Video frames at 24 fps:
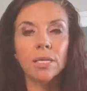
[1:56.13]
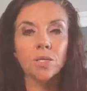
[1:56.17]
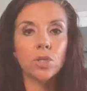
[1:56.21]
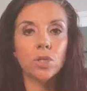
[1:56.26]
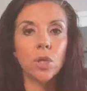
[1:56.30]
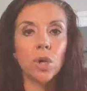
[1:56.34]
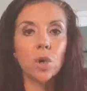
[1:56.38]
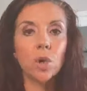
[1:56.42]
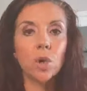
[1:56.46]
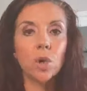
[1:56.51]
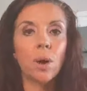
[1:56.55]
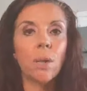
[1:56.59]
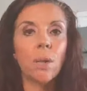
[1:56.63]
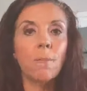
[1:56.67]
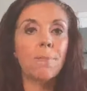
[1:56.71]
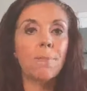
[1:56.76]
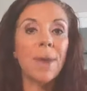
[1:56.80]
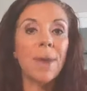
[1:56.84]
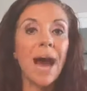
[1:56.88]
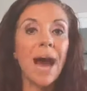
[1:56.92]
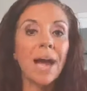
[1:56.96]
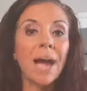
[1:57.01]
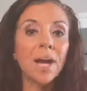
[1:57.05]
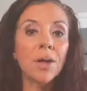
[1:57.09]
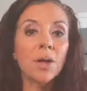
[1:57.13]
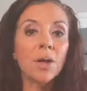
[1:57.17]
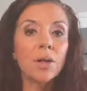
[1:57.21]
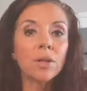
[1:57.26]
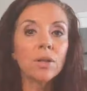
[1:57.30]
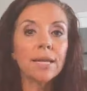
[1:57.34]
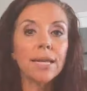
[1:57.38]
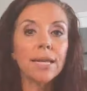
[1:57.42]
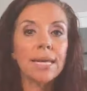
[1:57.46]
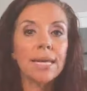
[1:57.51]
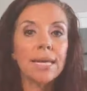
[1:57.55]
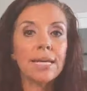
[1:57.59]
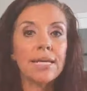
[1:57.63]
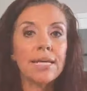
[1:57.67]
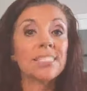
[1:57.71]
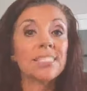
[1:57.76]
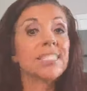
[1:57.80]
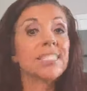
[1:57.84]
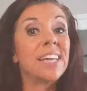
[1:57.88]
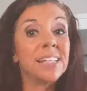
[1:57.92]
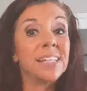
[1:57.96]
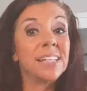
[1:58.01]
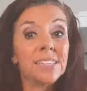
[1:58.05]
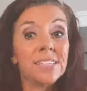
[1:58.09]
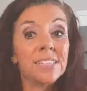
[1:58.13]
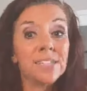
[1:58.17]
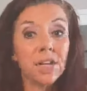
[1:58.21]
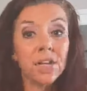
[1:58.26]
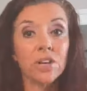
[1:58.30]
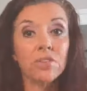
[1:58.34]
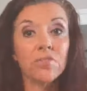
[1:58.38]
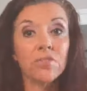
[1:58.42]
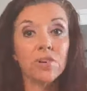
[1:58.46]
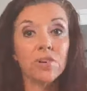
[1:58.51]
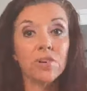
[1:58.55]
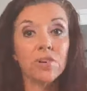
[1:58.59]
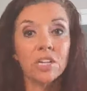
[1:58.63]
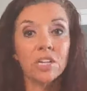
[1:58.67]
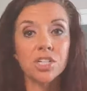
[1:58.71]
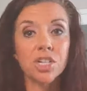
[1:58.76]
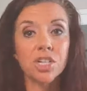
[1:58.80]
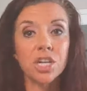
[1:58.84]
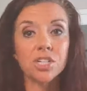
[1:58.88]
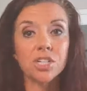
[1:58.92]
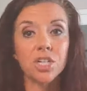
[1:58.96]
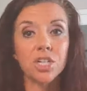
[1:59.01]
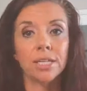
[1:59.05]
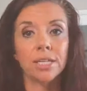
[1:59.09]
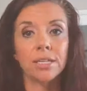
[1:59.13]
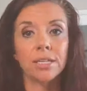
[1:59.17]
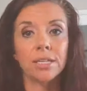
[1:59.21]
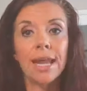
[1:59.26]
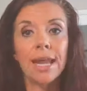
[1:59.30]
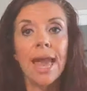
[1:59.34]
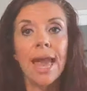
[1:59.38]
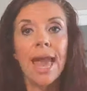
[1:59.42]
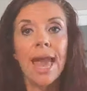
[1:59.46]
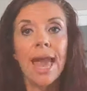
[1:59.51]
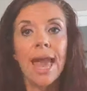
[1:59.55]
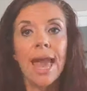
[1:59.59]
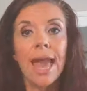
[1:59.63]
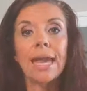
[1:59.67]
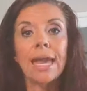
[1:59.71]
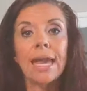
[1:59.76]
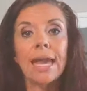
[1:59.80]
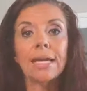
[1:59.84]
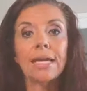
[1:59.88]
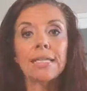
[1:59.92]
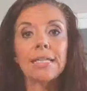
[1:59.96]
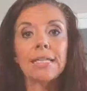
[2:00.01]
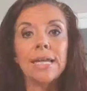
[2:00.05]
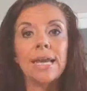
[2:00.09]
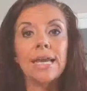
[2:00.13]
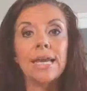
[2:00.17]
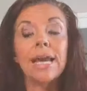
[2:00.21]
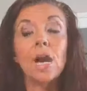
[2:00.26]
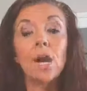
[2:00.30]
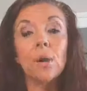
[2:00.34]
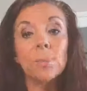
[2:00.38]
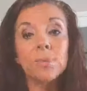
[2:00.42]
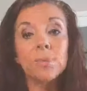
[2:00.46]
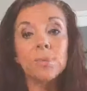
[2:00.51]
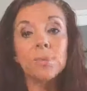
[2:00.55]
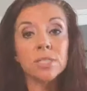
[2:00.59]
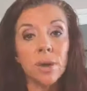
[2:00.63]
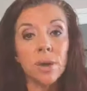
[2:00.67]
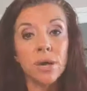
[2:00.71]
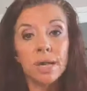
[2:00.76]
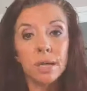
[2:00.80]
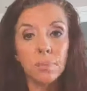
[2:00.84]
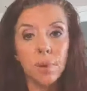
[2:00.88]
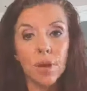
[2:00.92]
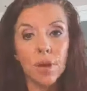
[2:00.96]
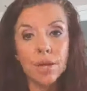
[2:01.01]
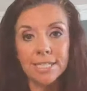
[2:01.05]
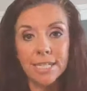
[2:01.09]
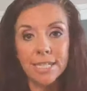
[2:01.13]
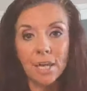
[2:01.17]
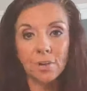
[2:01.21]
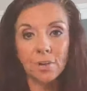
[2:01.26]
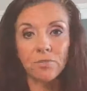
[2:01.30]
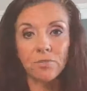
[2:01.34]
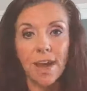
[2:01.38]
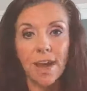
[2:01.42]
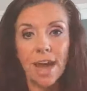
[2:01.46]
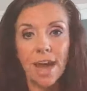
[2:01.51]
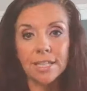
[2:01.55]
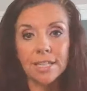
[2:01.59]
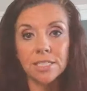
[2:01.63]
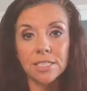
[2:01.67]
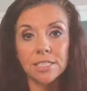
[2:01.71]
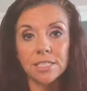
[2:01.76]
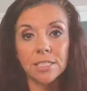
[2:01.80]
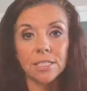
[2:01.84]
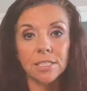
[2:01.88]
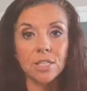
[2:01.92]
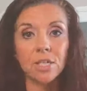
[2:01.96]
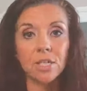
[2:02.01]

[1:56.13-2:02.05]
So bile is necessary for digestion and it helps the body break down fats.